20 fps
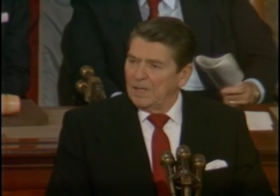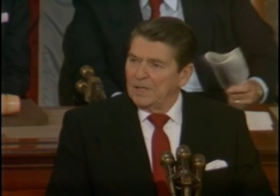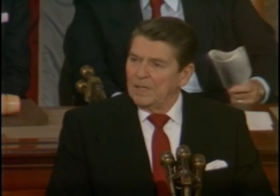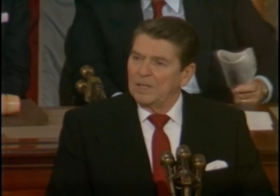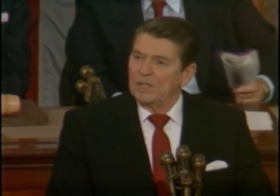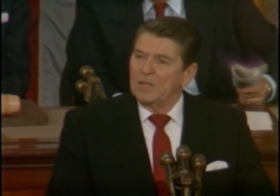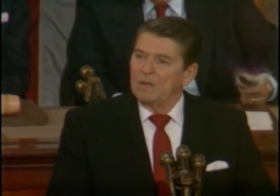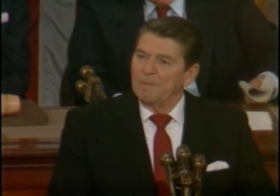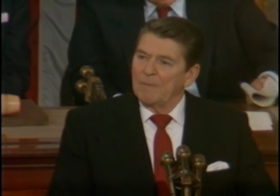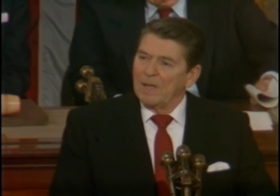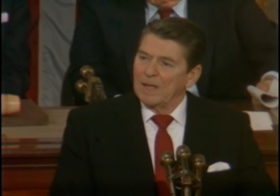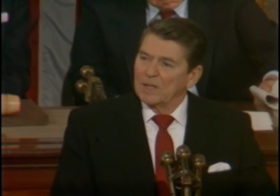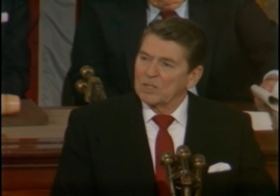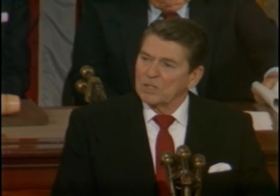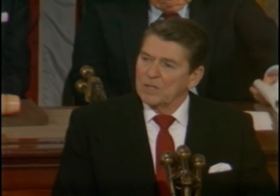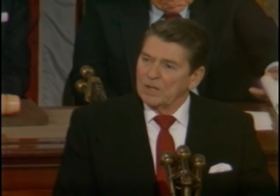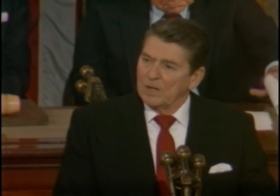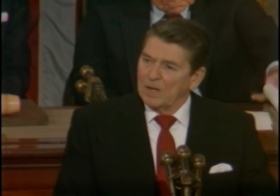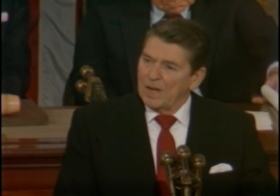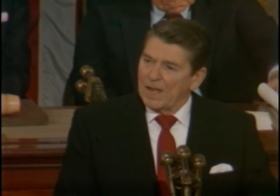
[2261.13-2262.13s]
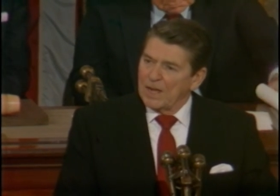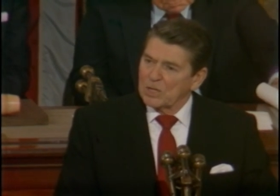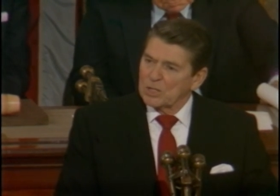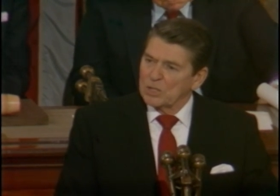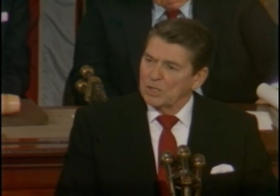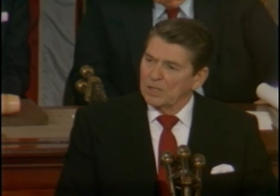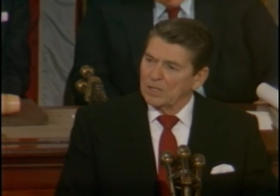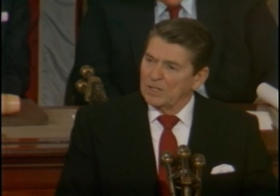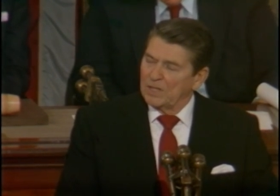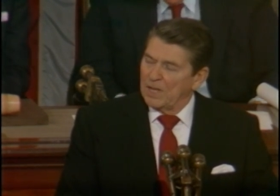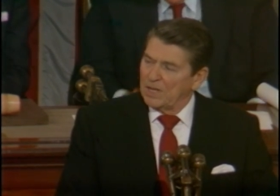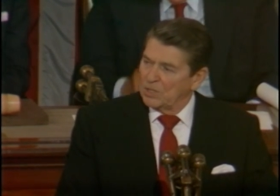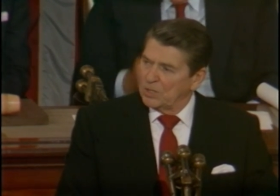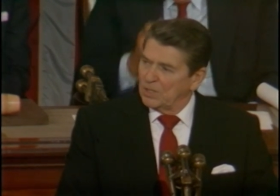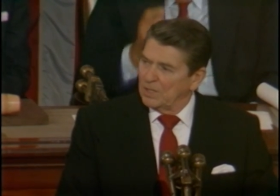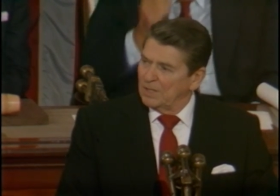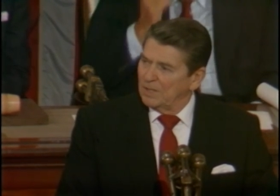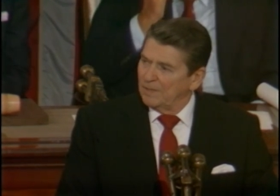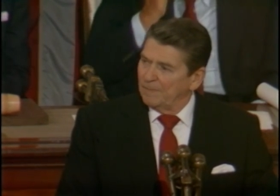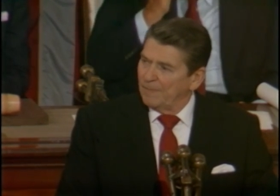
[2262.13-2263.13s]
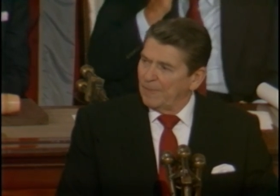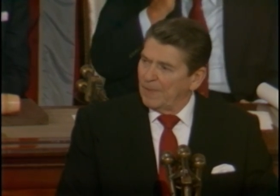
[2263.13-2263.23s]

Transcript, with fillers: It demands international attention.